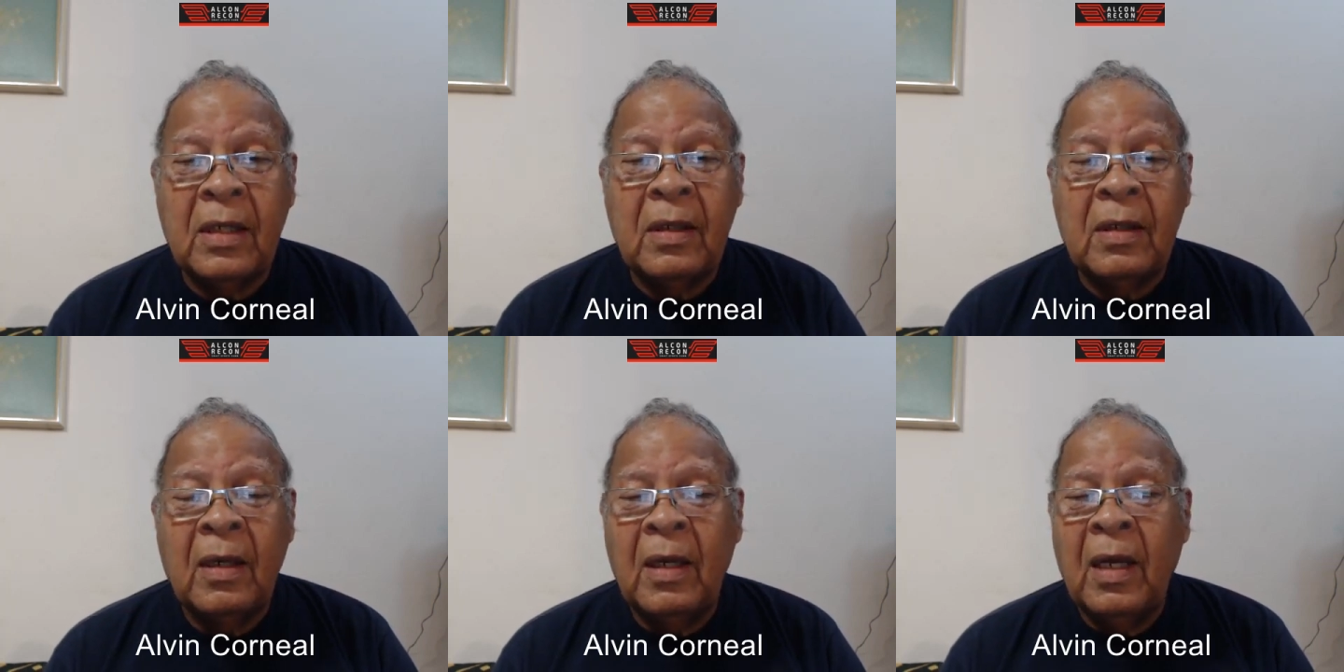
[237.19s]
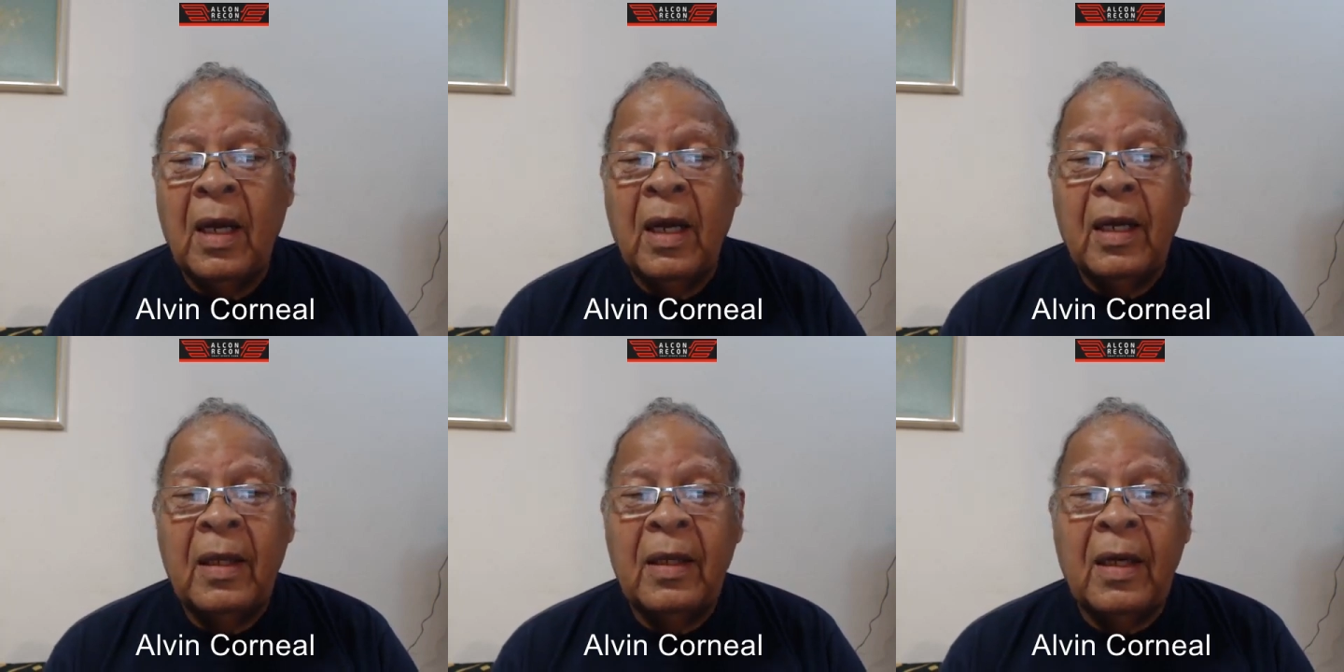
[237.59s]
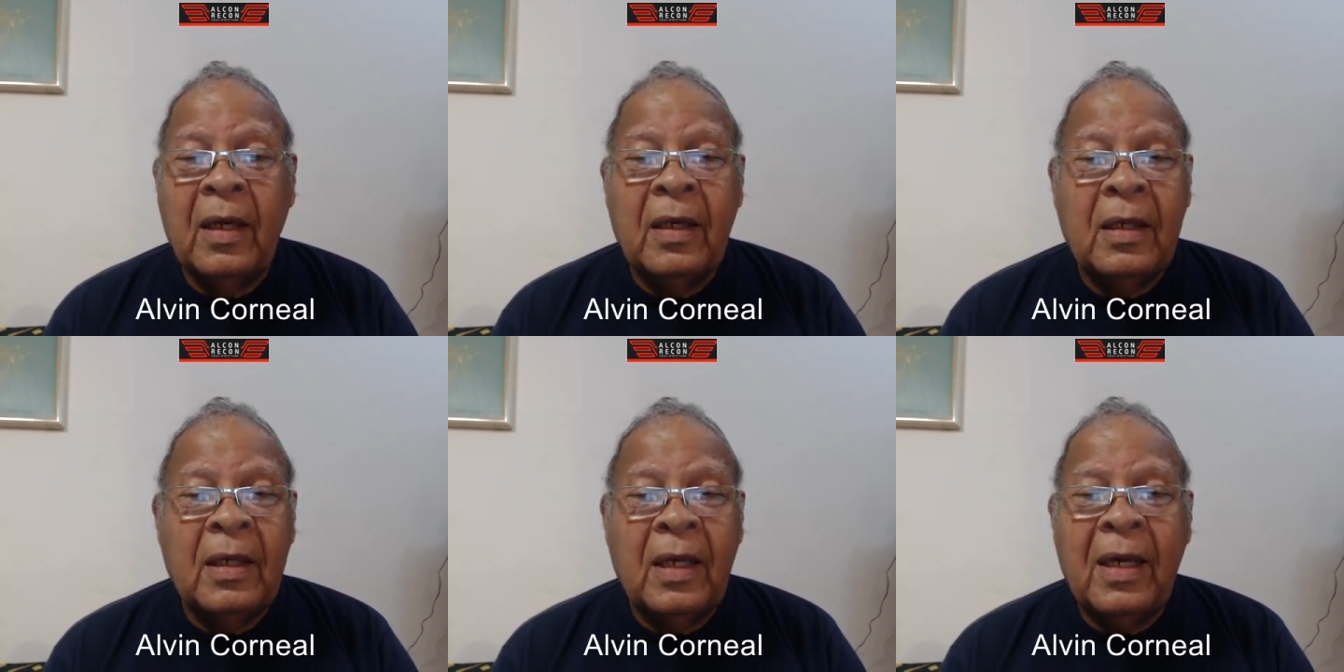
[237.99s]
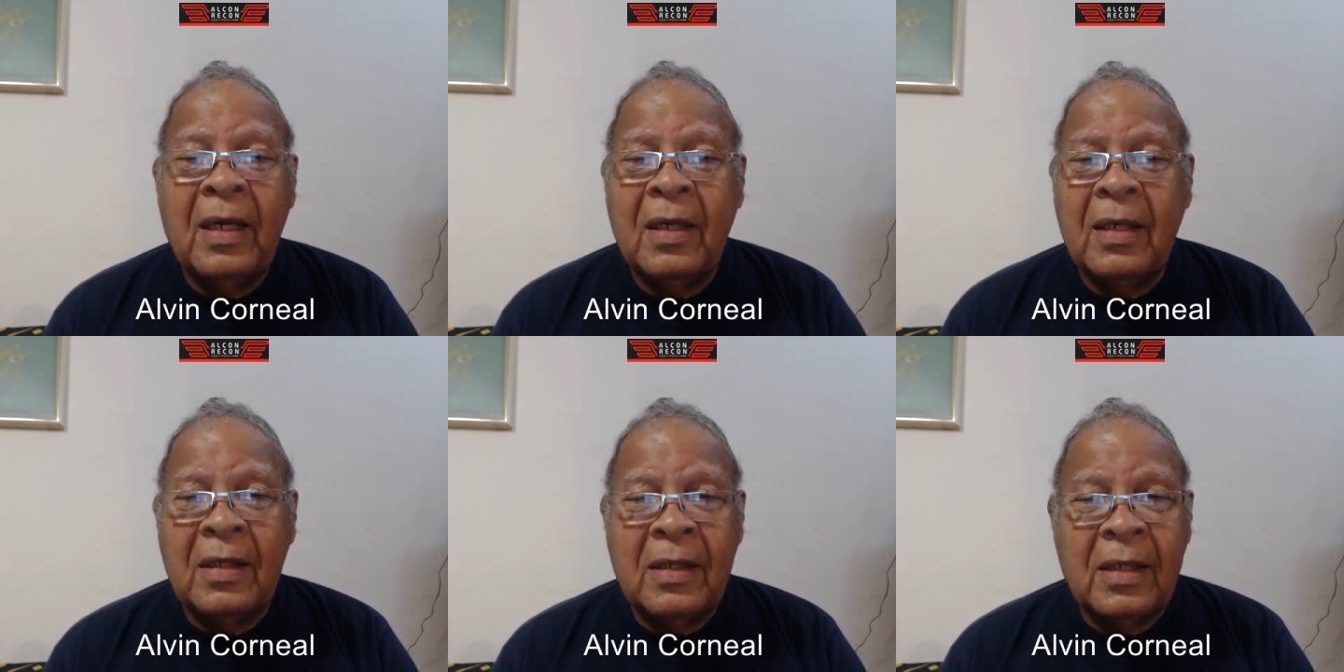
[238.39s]
And the, the
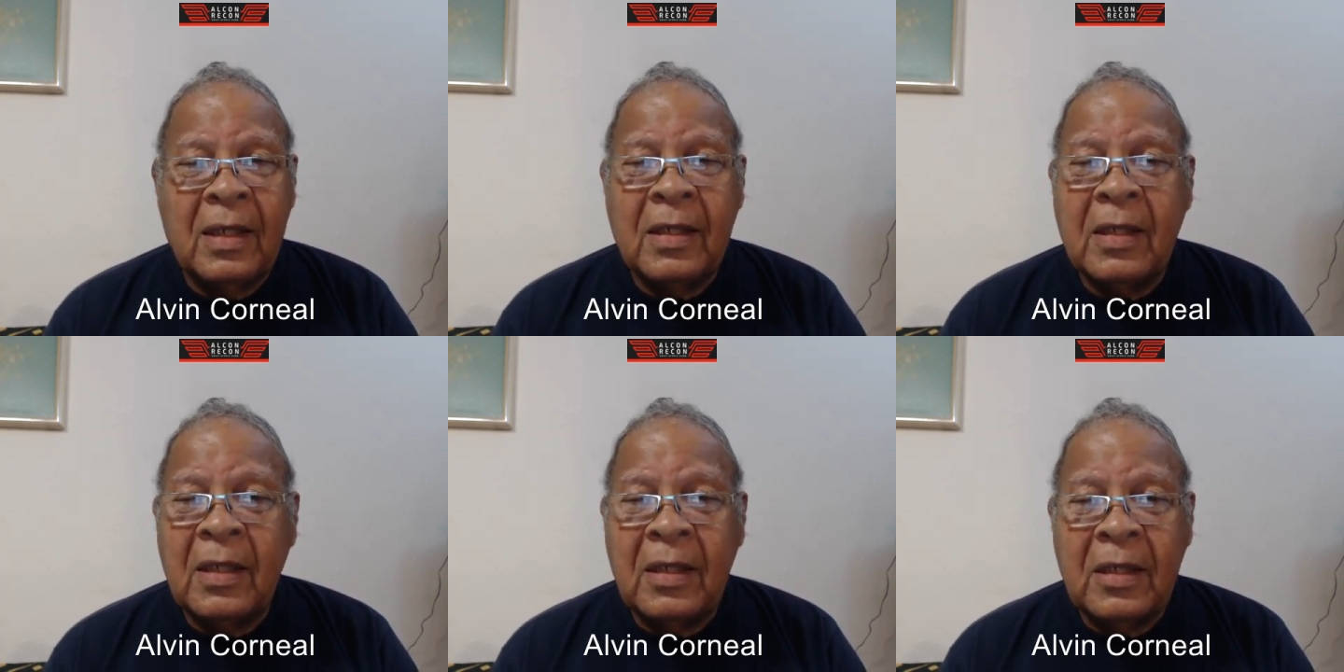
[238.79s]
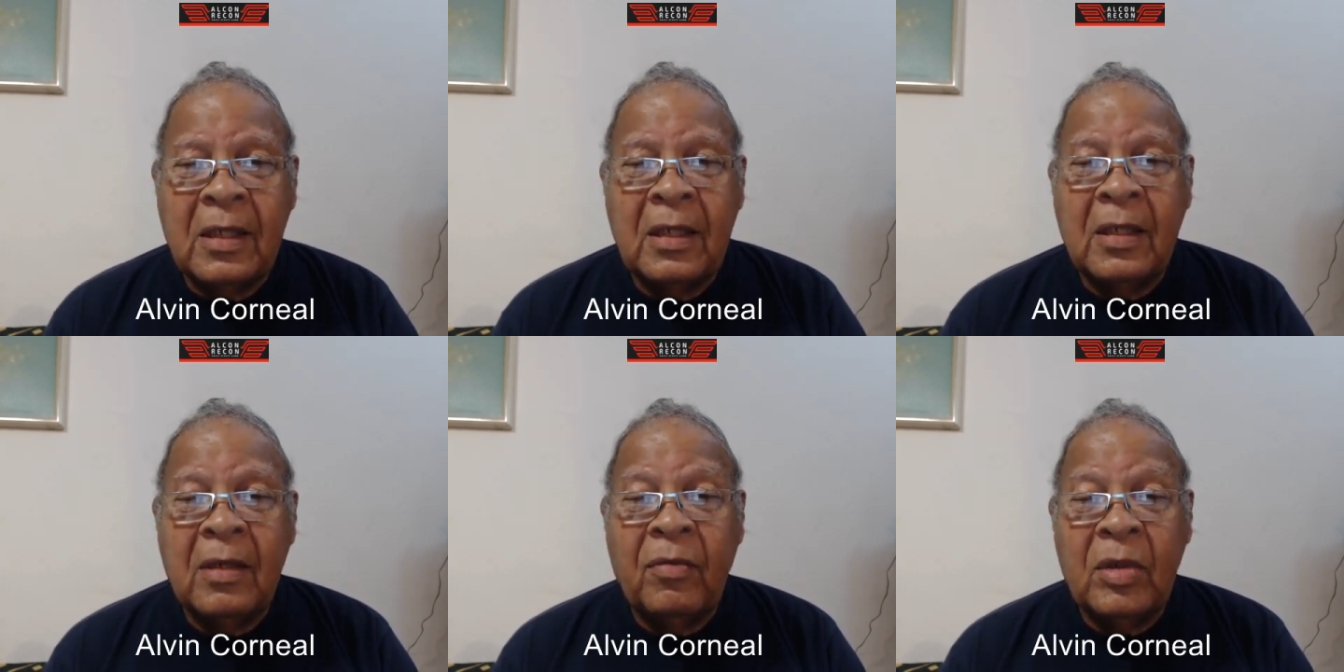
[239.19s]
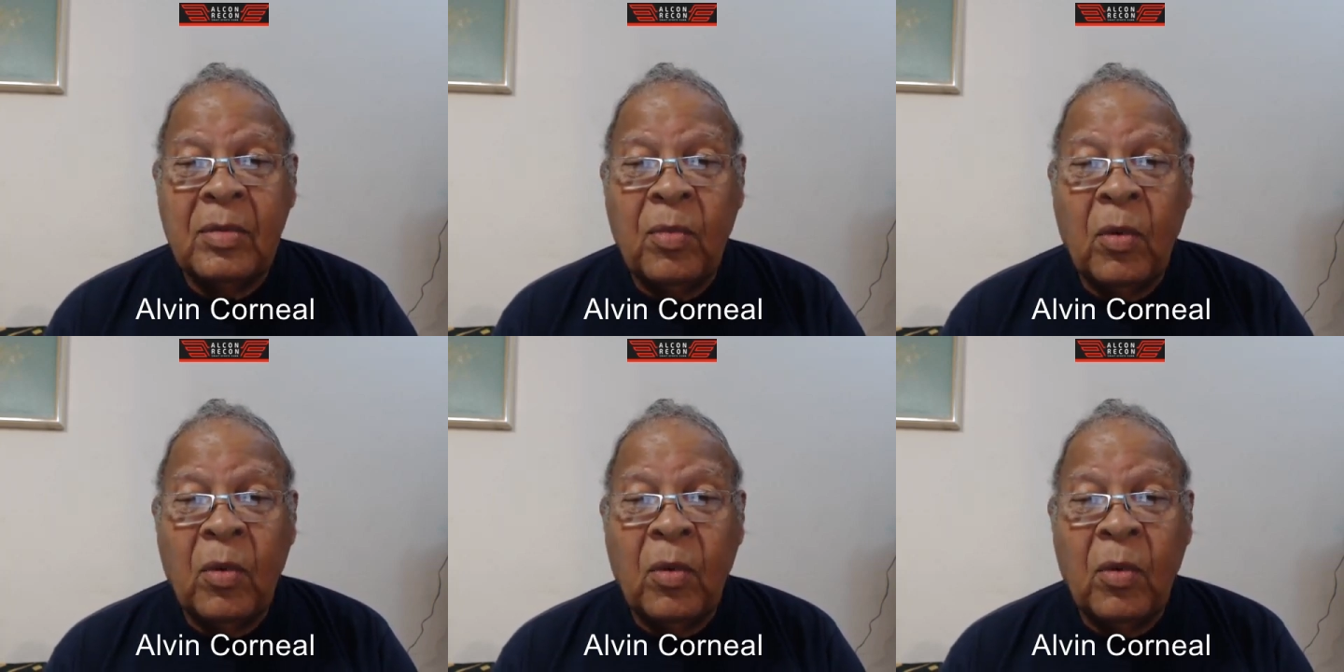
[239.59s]
inconsistencies of his